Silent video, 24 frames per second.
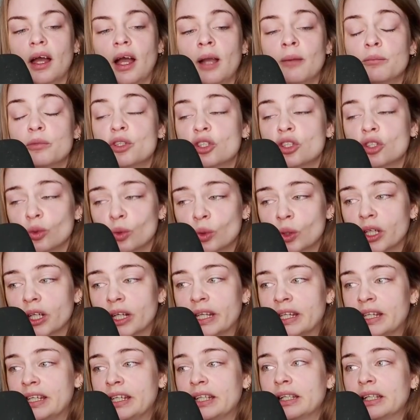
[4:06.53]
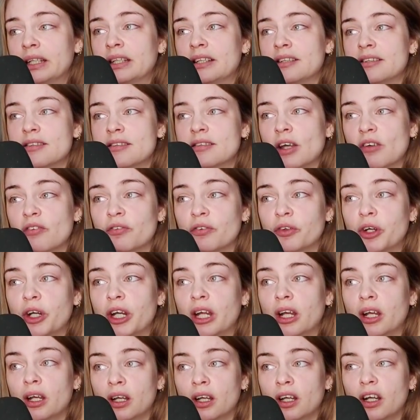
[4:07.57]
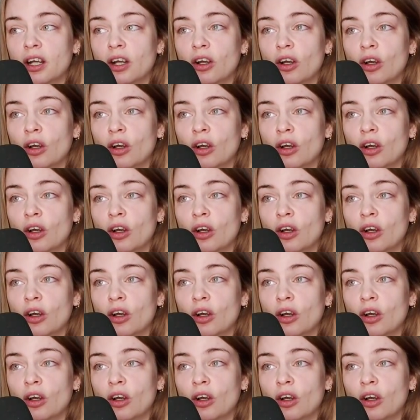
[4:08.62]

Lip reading: I'm sure he is suffering